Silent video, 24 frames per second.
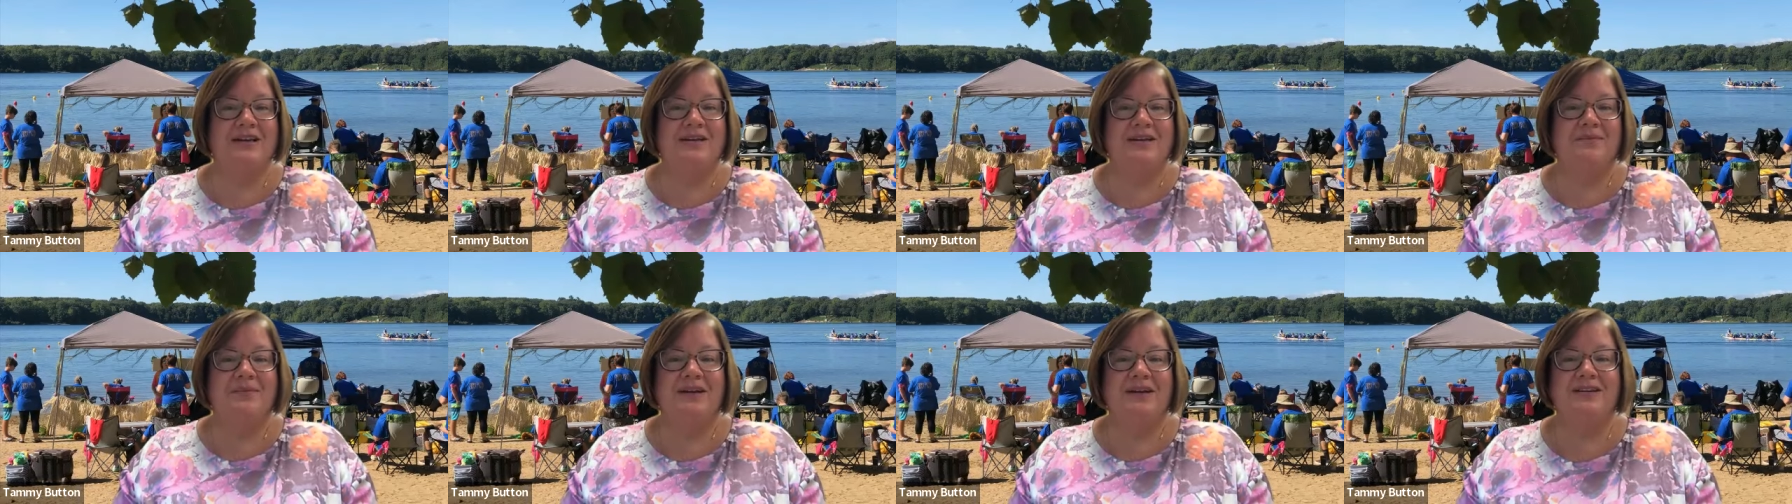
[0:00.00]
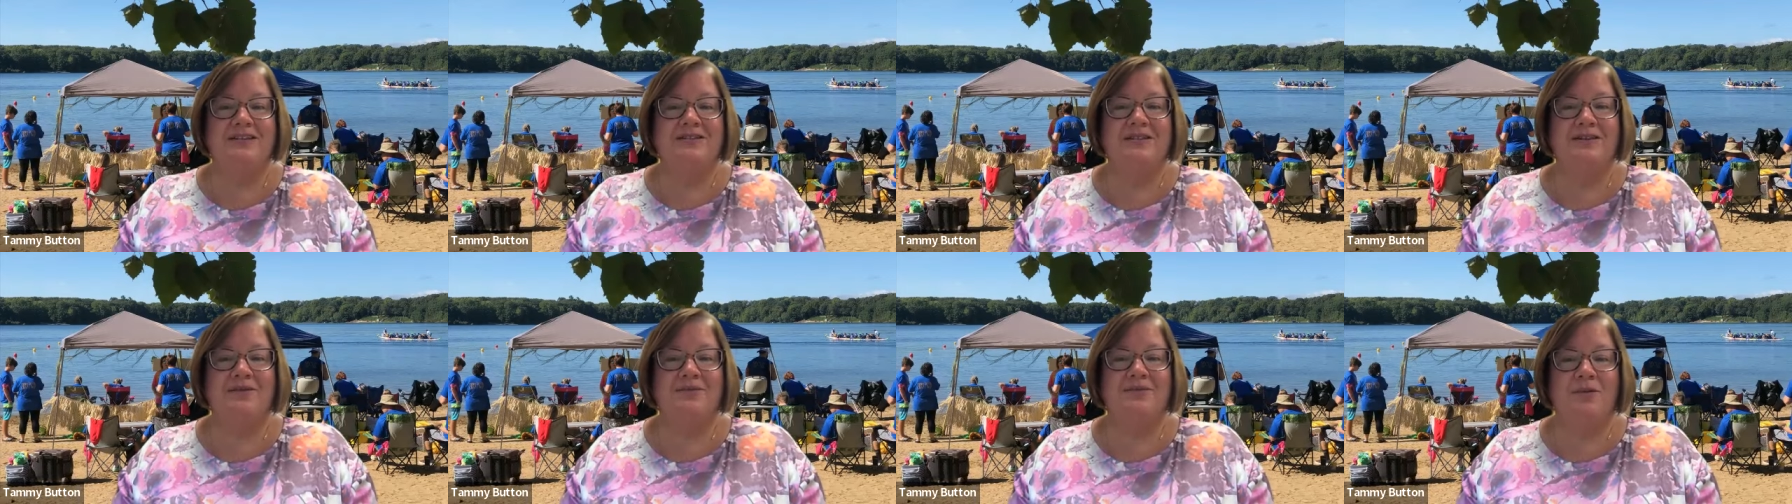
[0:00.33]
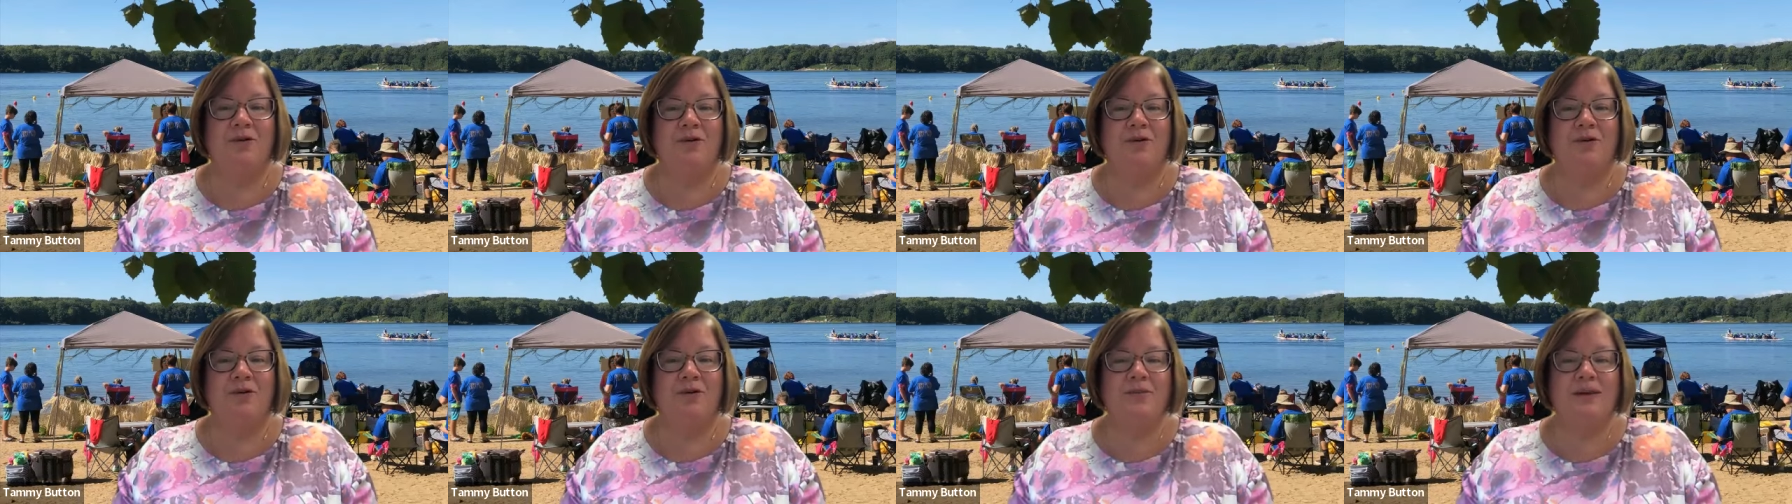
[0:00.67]
because the
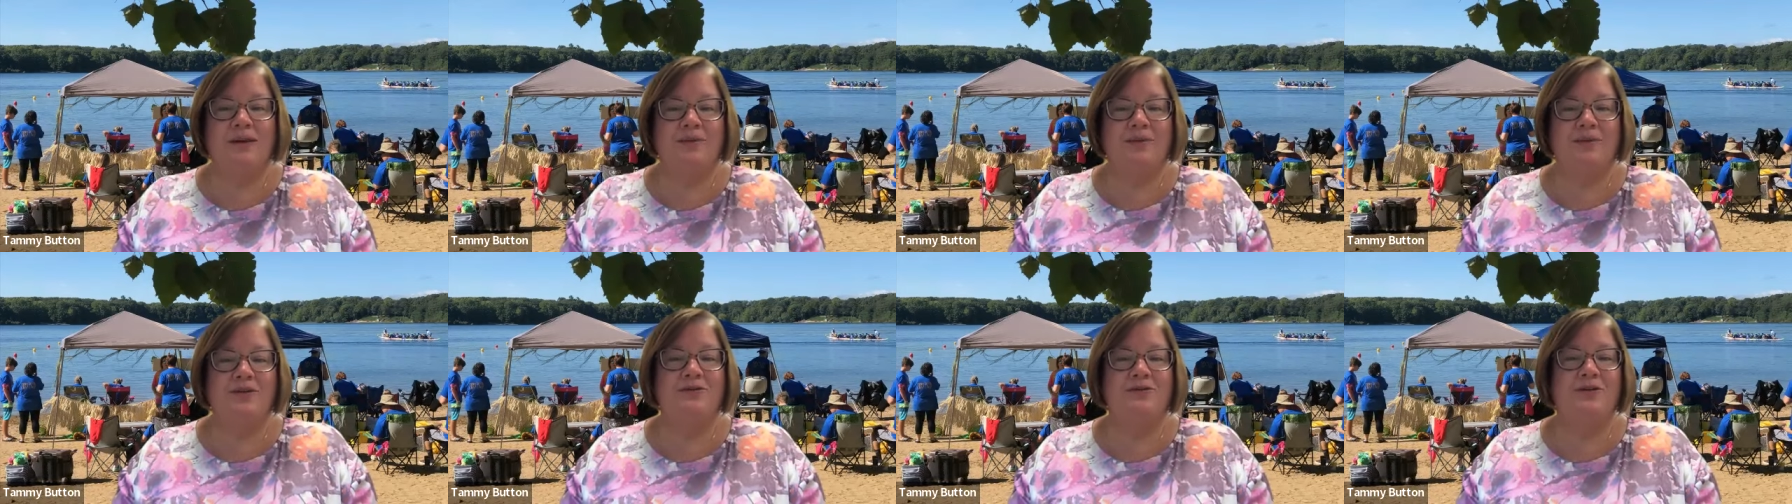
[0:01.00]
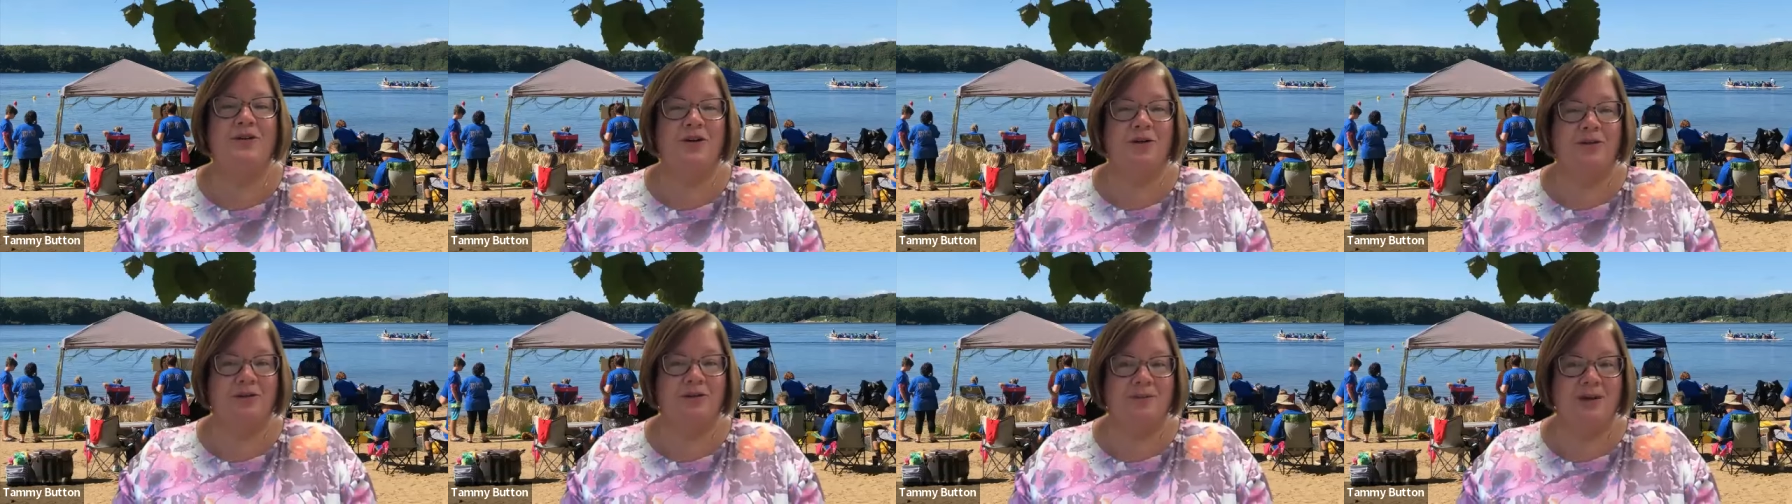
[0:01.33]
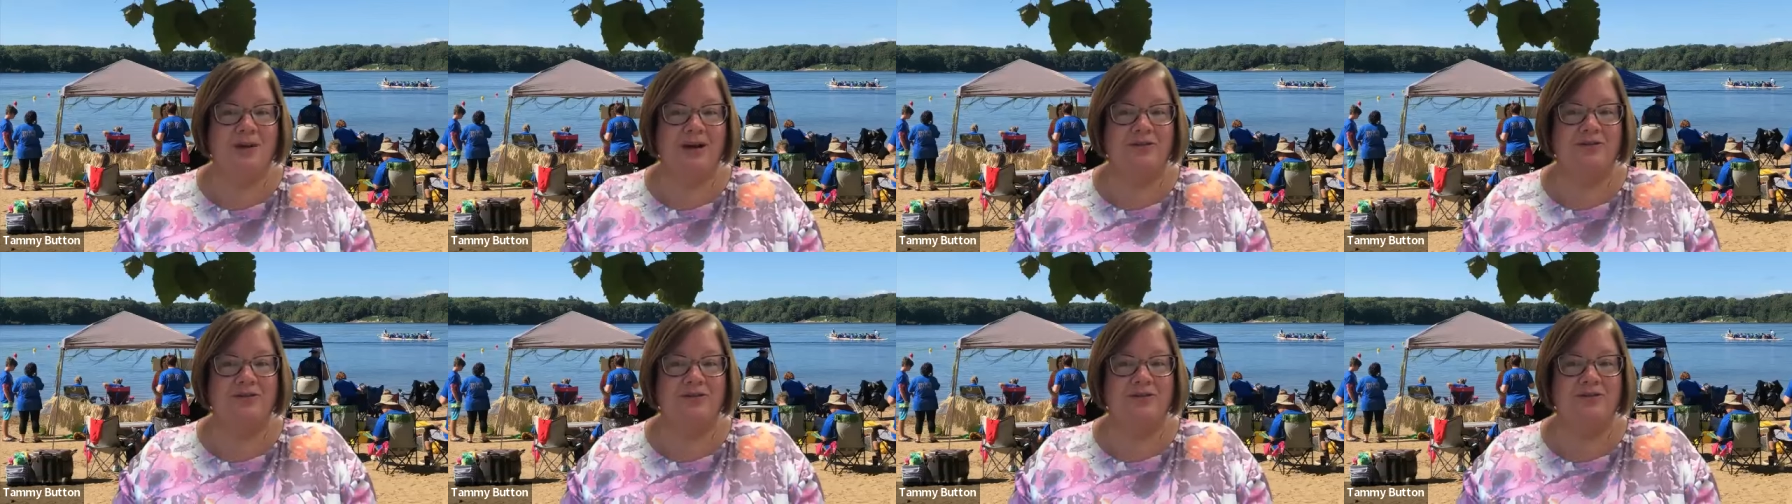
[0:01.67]
more people who know
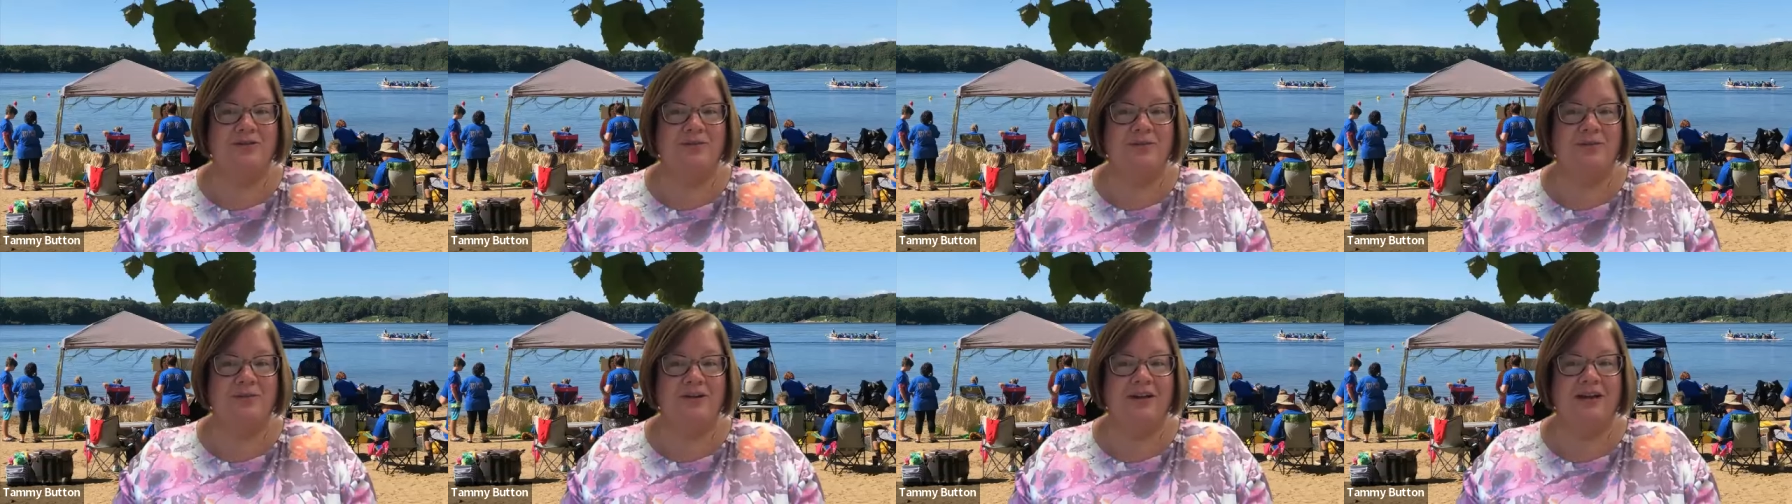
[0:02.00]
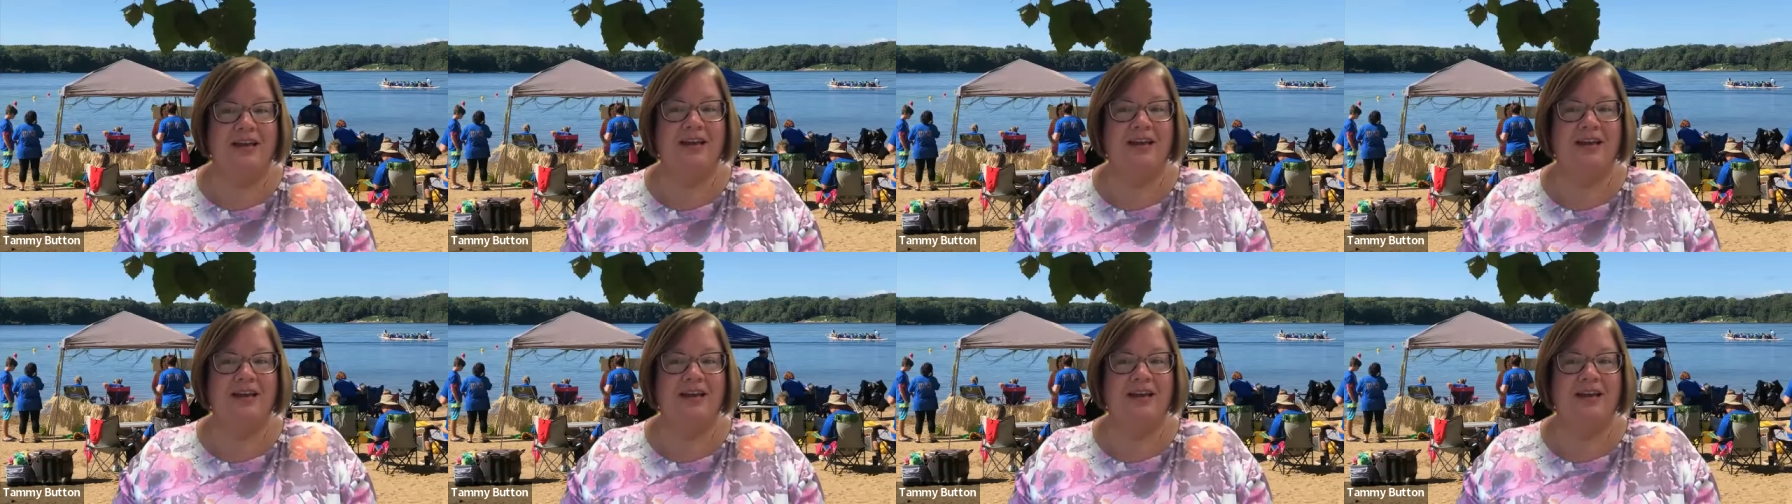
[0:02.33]
about Dunebrook